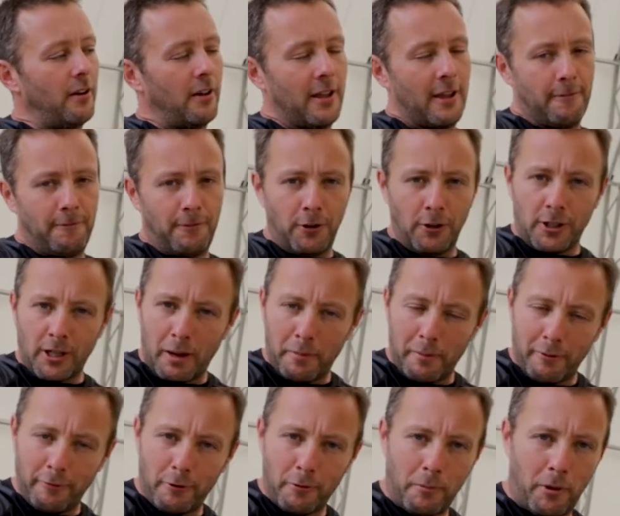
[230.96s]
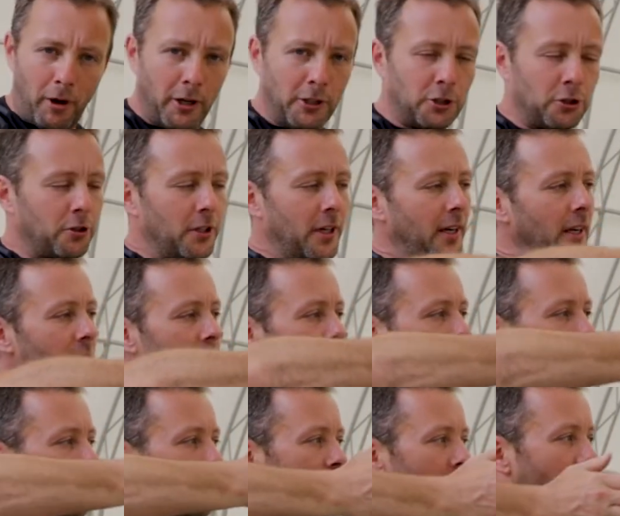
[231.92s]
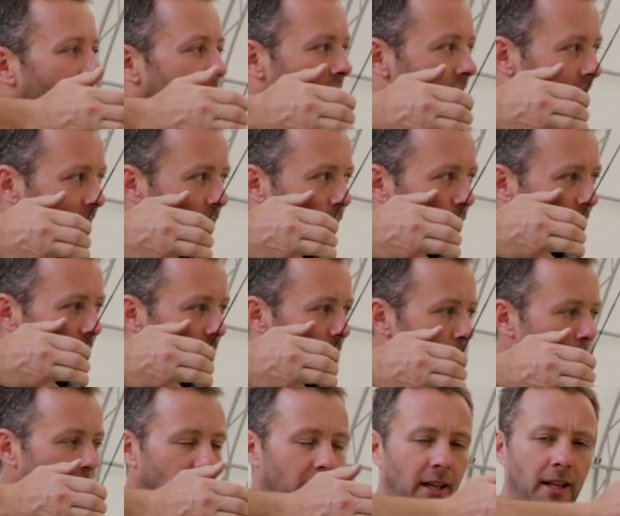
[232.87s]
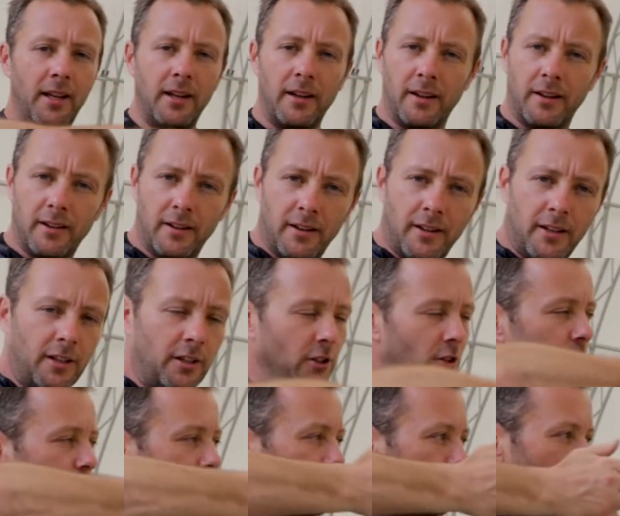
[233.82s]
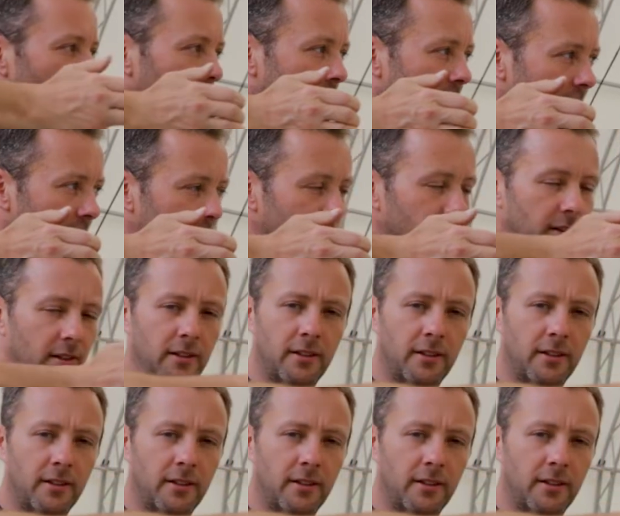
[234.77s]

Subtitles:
If you're coming from archery, you're likely going to be shooting